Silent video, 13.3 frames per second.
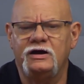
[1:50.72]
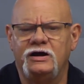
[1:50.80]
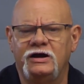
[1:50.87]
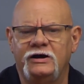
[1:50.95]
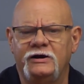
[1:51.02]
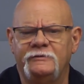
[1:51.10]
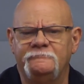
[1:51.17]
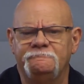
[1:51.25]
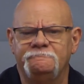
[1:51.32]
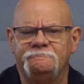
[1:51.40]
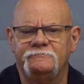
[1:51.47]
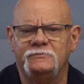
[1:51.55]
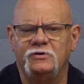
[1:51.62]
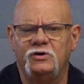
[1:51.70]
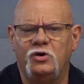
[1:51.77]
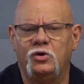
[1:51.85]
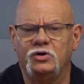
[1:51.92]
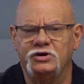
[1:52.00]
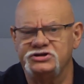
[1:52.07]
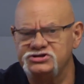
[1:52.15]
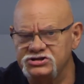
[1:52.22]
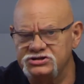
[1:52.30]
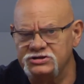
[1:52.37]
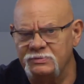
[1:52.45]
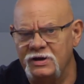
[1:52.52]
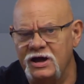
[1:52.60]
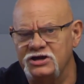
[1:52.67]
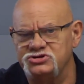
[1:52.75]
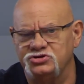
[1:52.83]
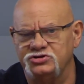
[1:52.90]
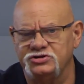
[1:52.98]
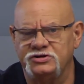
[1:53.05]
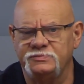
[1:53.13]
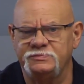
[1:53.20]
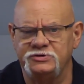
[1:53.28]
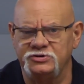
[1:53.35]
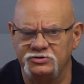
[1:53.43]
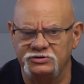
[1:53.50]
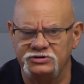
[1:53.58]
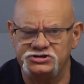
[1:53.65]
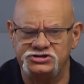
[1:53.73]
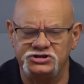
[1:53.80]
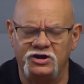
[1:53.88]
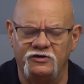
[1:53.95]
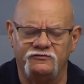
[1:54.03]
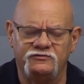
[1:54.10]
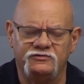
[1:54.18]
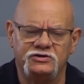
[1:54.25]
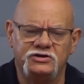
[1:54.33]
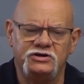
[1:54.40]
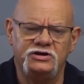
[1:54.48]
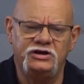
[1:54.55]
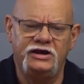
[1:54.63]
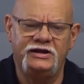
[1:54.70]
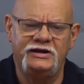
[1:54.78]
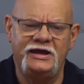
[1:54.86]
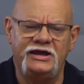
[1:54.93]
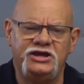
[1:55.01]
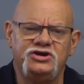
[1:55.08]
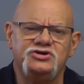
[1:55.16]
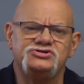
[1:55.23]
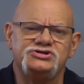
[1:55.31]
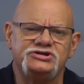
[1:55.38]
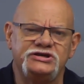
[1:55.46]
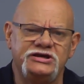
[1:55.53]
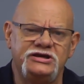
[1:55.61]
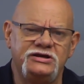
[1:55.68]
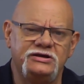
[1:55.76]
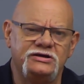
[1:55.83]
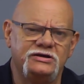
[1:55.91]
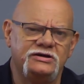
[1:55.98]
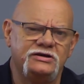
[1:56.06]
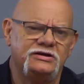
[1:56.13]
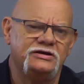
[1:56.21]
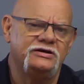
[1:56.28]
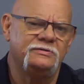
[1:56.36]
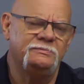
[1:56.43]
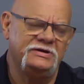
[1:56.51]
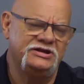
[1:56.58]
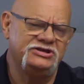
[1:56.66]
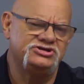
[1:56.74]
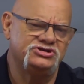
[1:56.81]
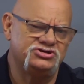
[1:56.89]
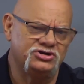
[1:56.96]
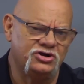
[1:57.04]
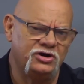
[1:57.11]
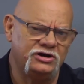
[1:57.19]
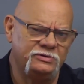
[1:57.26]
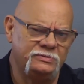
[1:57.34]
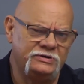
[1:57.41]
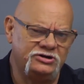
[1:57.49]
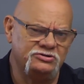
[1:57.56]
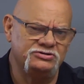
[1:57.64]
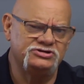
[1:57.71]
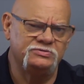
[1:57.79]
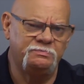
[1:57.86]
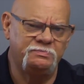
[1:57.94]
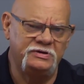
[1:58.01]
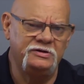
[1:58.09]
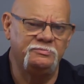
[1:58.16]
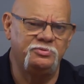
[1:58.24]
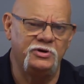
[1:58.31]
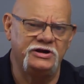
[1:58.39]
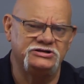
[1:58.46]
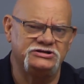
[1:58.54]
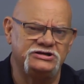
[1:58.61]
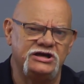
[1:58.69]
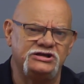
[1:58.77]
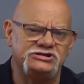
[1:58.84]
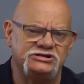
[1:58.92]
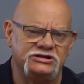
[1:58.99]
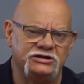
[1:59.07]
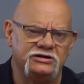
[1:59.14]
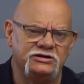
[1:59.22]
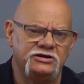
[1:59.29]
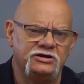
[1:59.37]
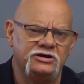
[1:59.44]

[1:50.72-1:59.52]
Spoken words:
Or is it the module, the computer itself? And that usually means that you're going to be doing some pinpoint testing